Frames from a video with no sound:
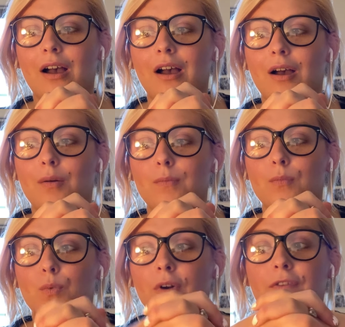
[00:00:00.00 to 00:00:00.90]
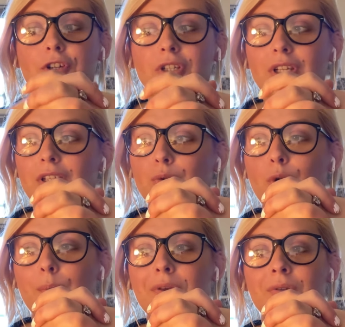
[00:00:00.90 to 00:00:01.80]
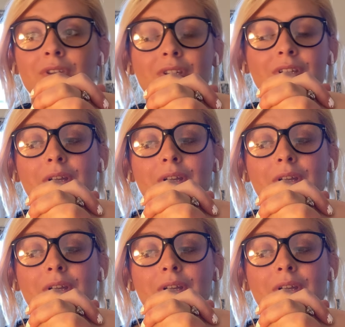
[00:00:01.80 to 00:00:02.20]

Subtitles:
We're officially in Scorpio season,